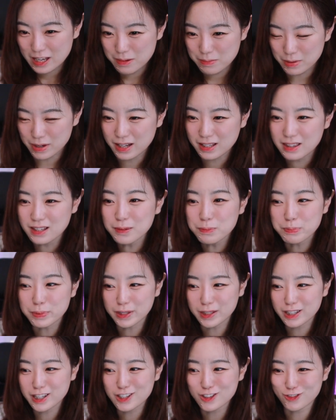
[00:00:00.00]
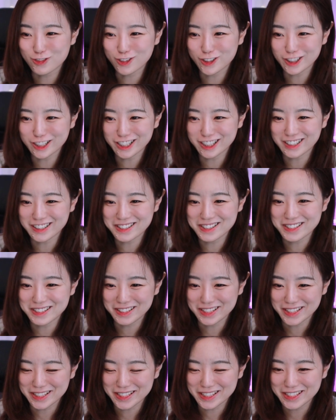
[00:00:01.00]
But I think Billlie is really good at
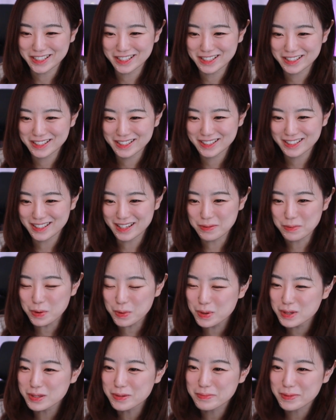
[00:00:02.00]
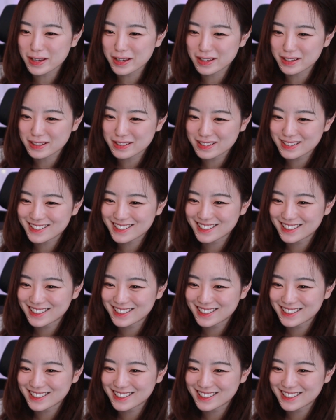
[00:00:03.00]
singing, guys. I'm always amazed.